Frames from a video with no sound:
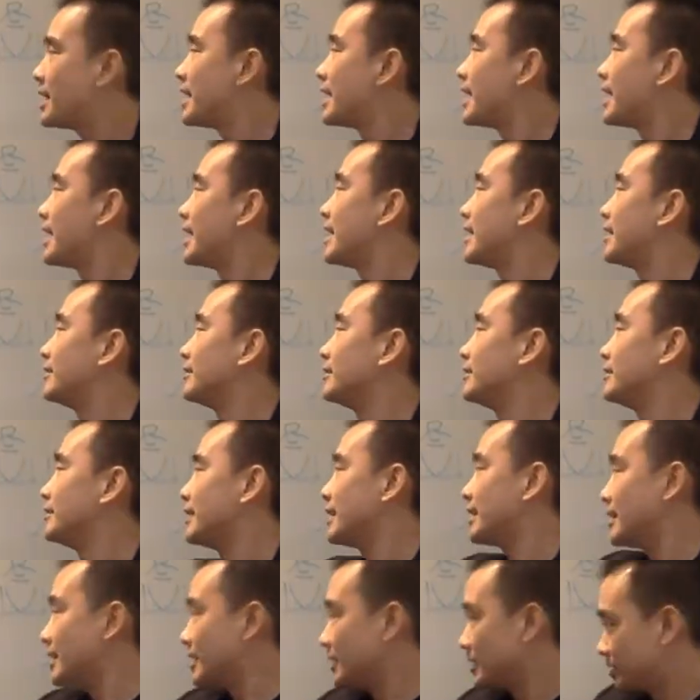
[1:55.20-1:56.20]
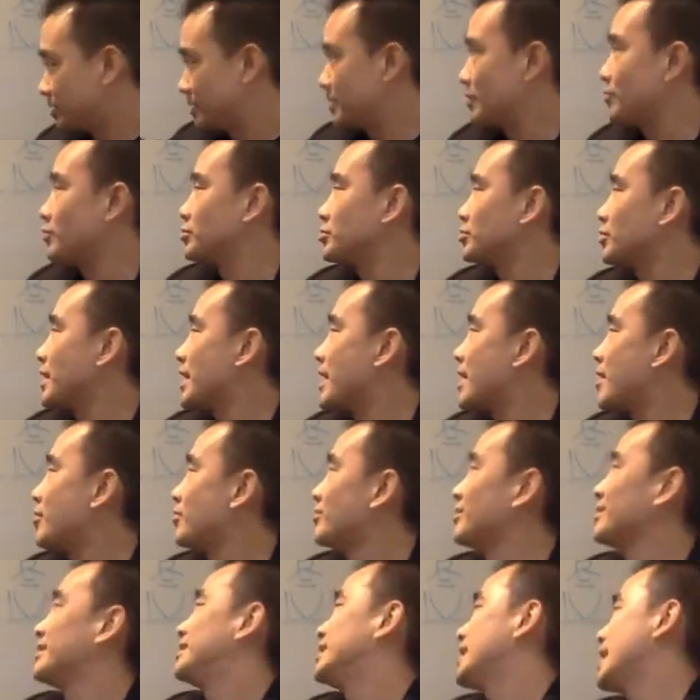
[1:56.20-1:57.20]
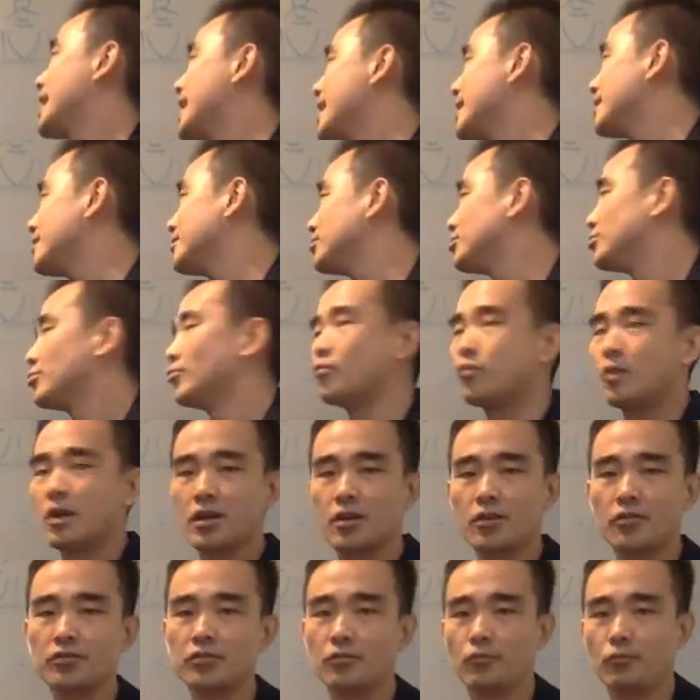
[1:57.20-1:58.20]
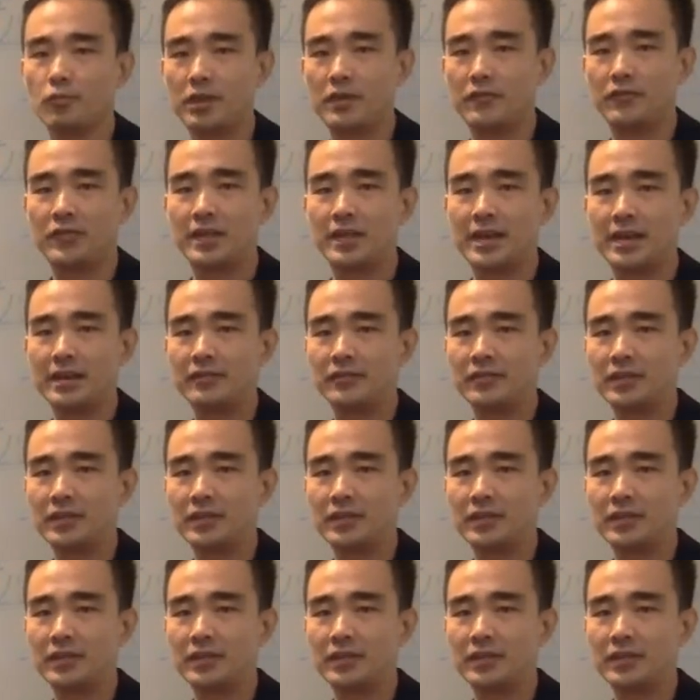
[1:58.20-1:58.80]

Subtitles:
and it is equals to L, then you work on the wavelength.